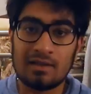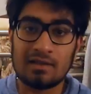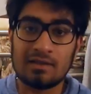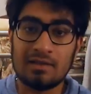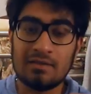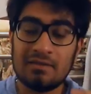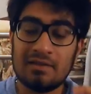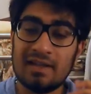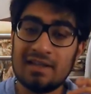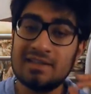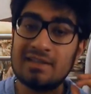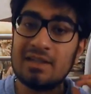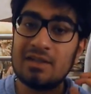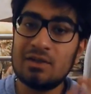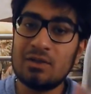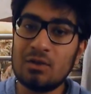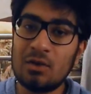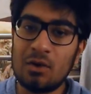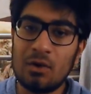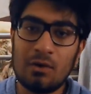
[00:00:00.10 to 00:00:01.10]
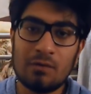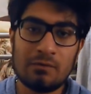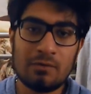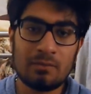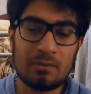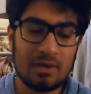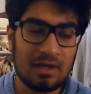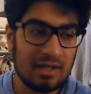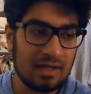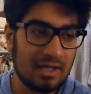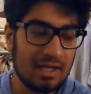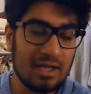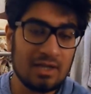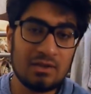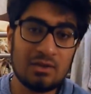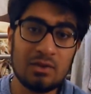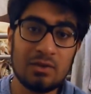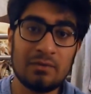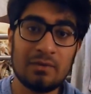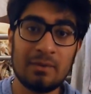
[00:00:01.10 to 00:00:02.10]
So if you guys didn't know, for my
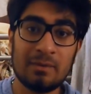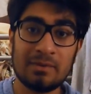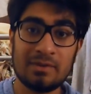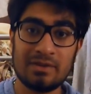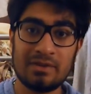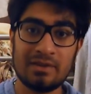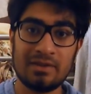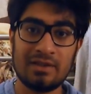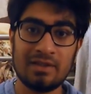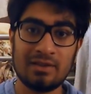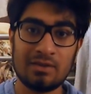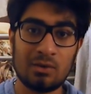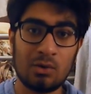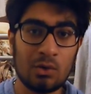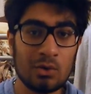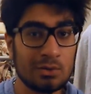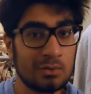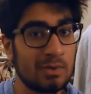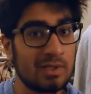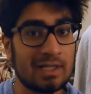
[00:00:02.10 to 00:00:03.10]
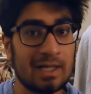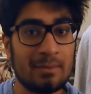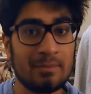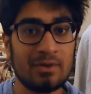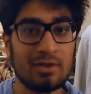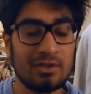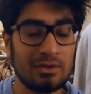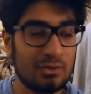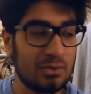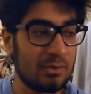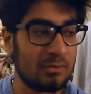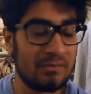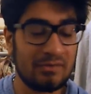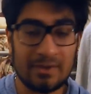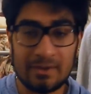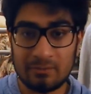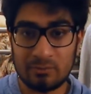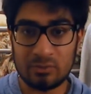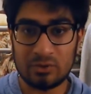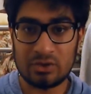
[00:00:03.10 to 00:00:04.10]
A2 film studies coursework, I'm going to do a
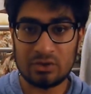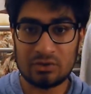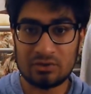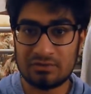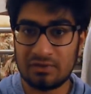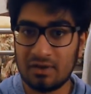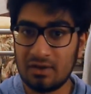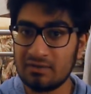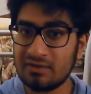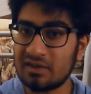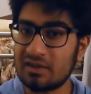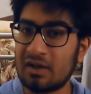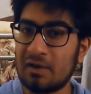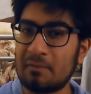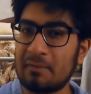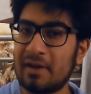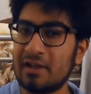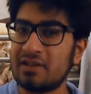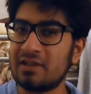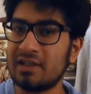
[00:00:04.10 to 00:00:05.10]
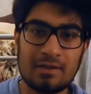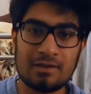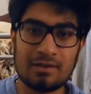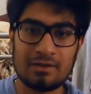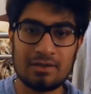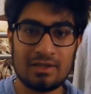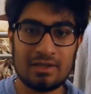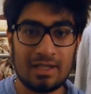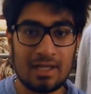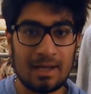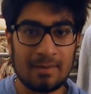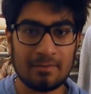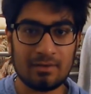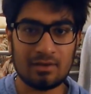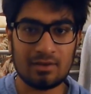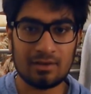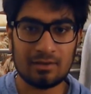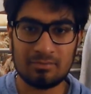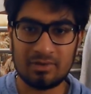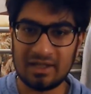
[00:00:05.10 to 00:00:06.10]
film which revolves around magic. So today I'm
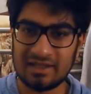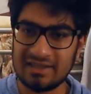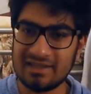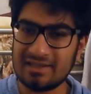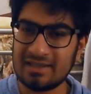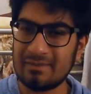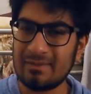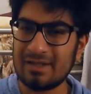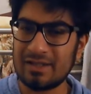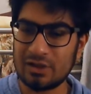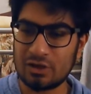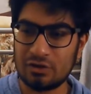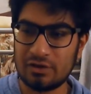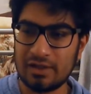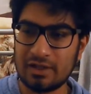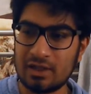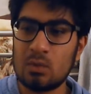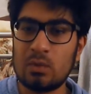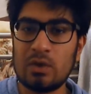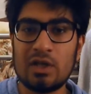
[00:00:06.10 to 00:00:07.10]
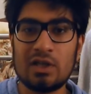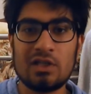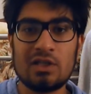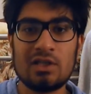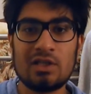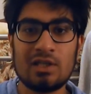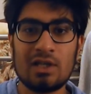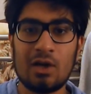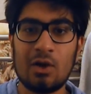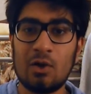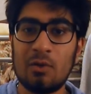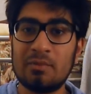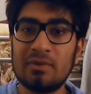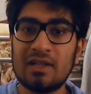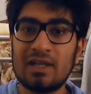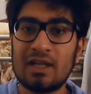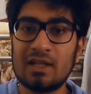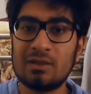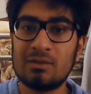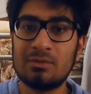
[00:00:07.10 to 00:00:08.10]
going to practice a magic trick, which I hope
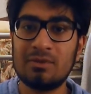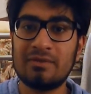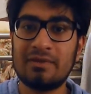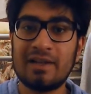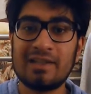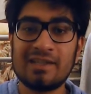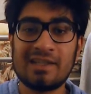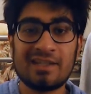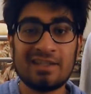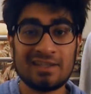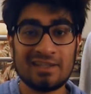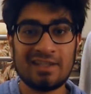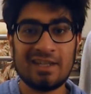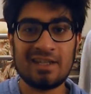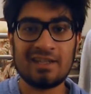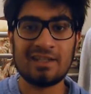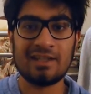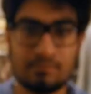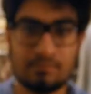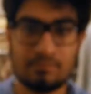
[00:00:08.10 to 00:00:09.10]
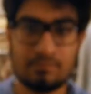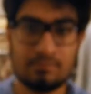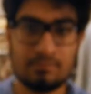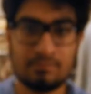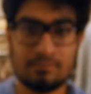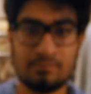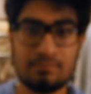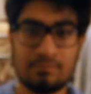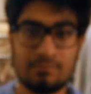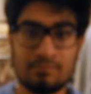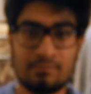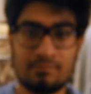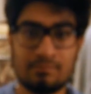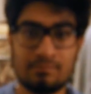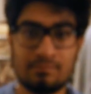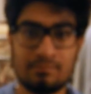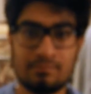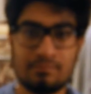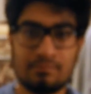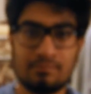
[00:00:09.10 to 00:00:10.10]
you guys will find entertaining. So this is my
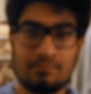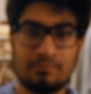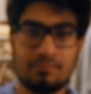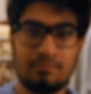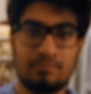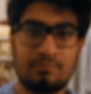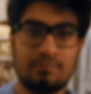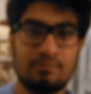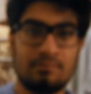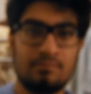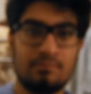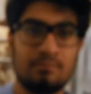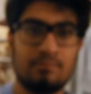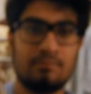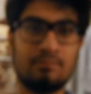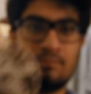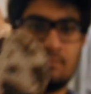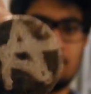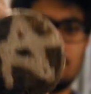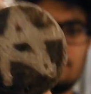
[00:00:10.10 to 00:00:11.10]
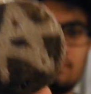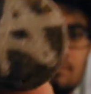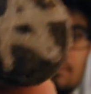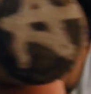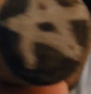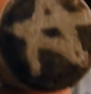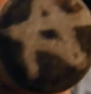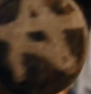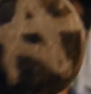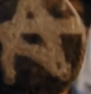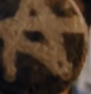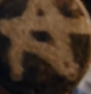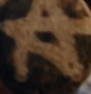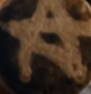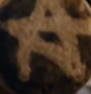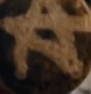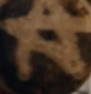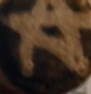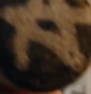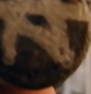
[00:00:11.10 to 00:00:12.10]
wand, which I made back when I was 13 in year
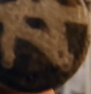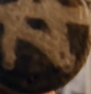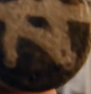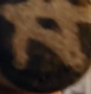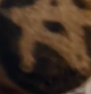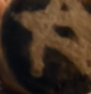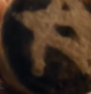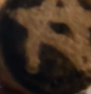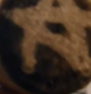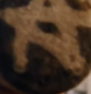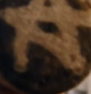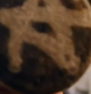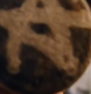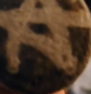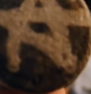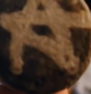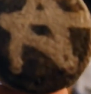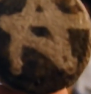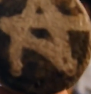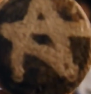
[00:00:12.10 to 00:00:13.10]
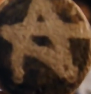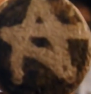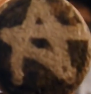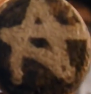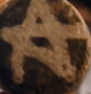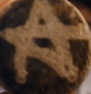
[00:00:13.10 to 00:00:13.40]
A in DT, and